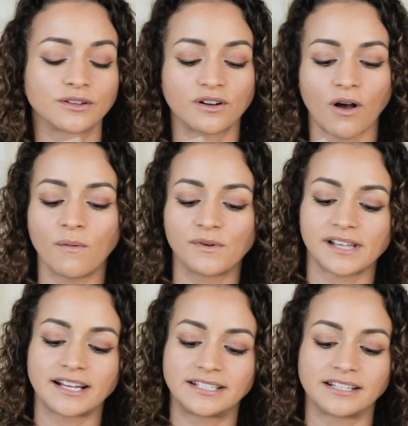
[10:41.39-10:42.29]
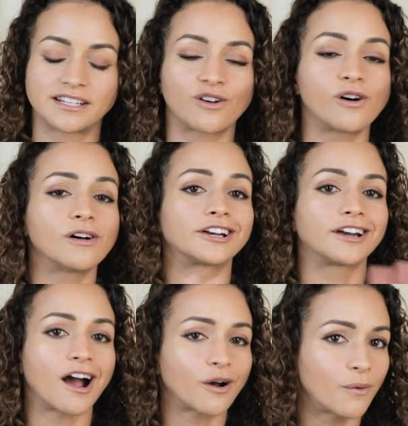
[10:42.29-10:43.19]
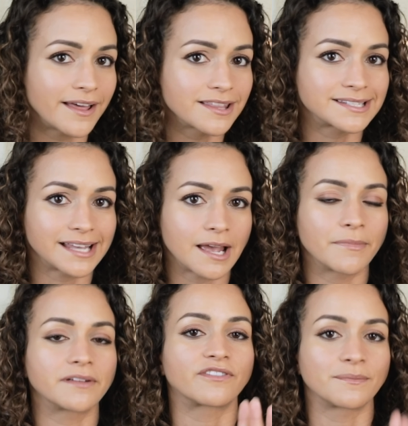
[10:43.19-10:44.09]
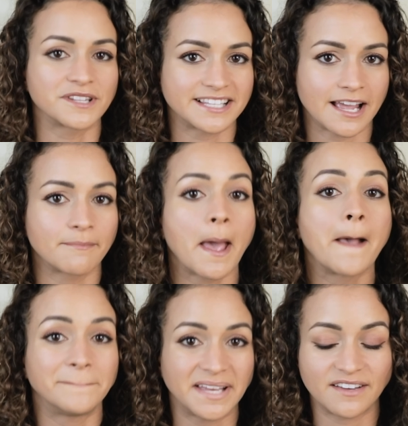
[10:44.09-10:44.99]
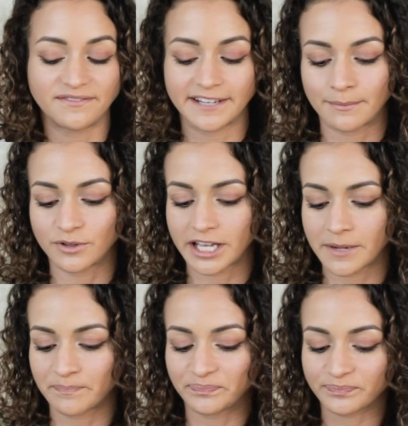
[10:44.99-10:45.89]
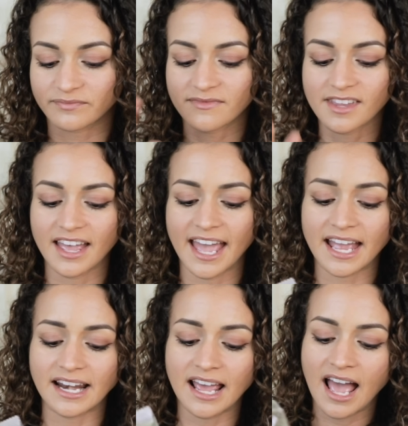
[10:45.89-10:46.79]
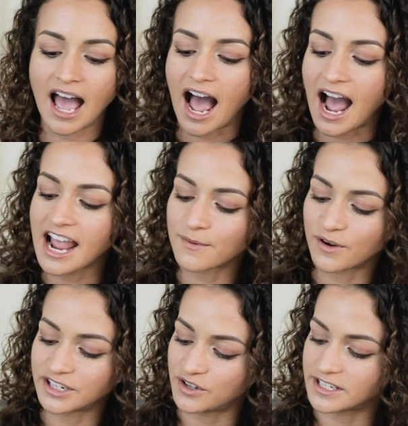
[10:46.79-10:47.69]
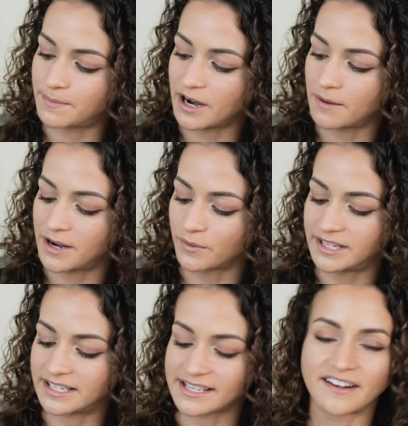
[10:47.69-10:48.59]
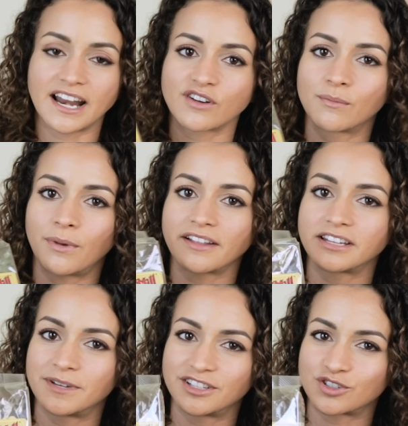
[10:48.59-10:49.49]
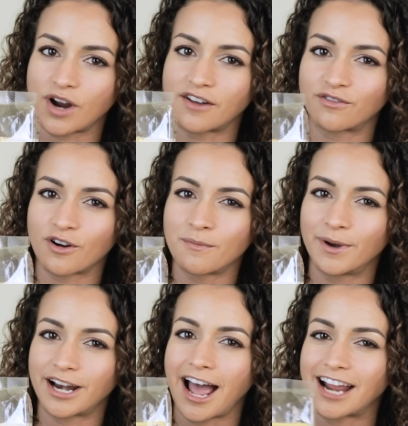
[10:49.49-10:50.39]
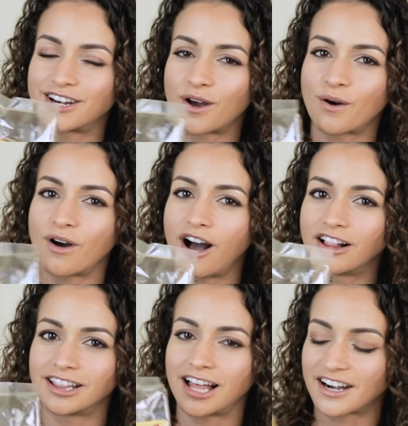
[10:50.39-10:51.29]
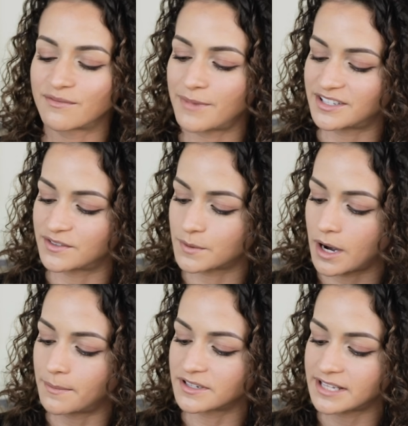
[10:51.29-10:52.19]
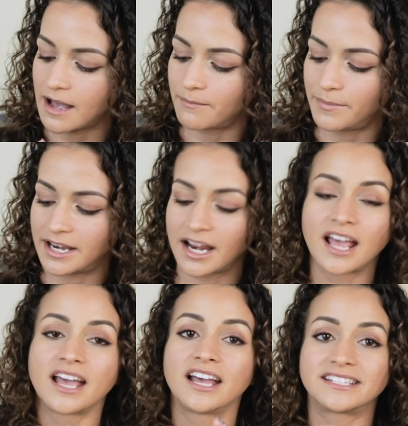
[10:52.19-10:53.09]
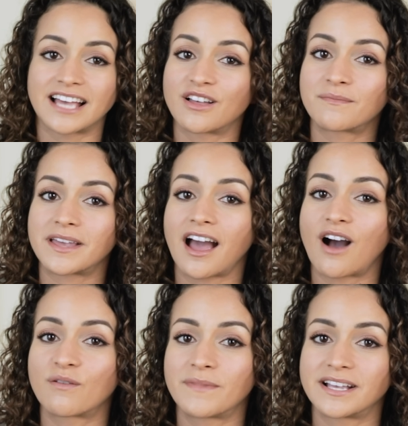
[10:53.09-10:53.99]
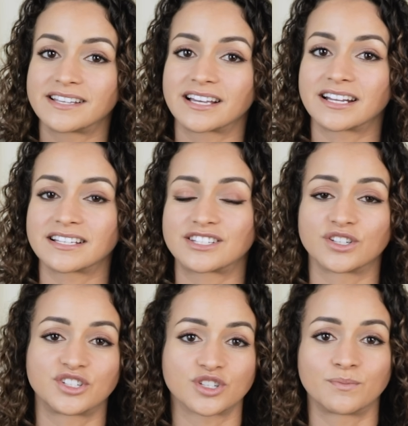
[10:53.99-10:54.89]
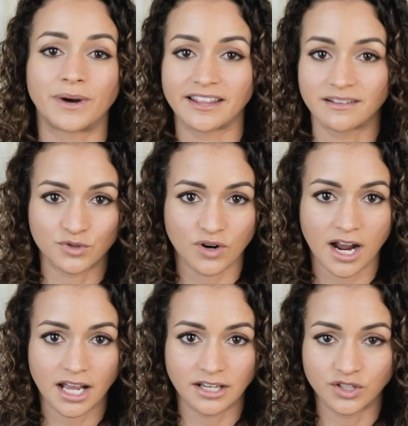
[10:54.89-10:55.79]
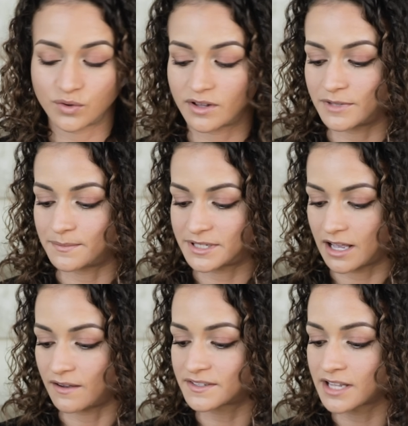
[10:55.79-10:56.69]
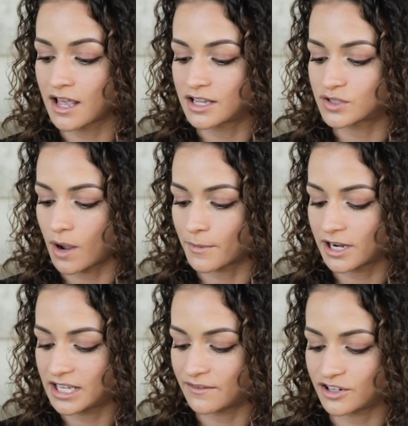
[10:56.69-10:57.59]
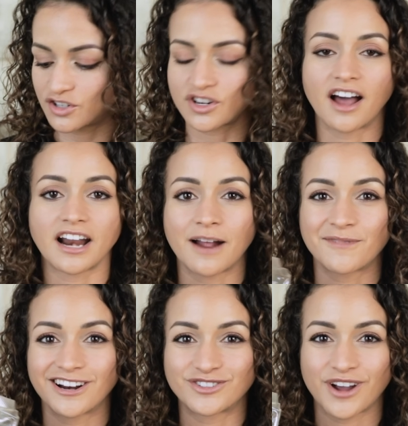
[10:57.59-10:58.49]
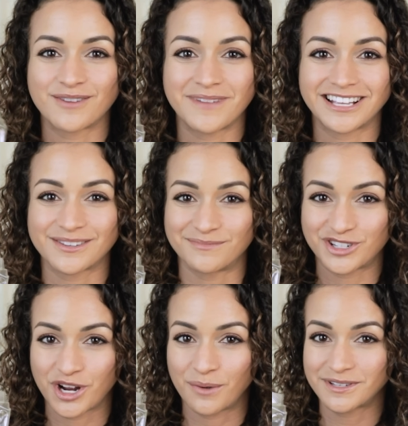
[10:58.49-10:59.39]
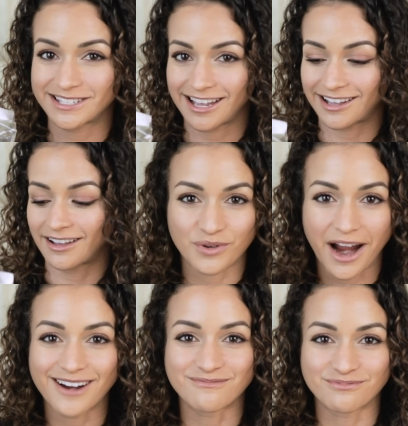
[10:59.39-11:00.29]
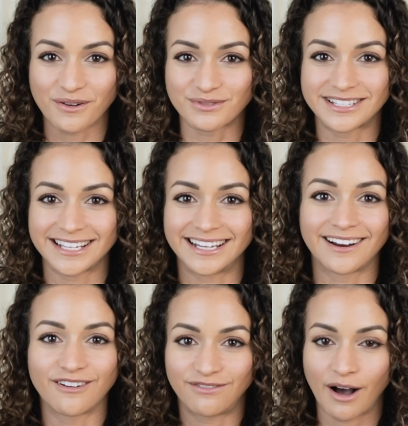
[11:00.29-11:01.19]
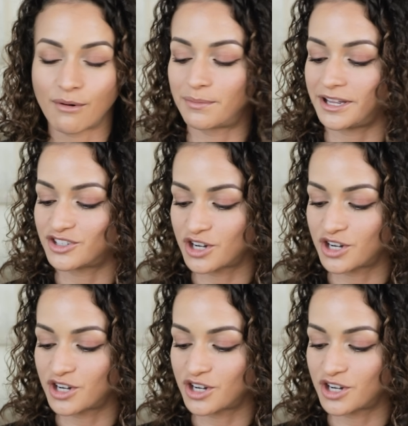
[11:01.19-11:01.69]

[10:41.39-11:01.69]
look almost identical, not quite the same, but from the same pea family. And I am going to experiment with this. I never bought them in the dry form, but I know a lot of my subscribers have been telling me how amazing it is to just buy them dry and do them themselves. So I'm gonna give it a shot, and I'm gonna try to make some chips, like dry roasted faba bean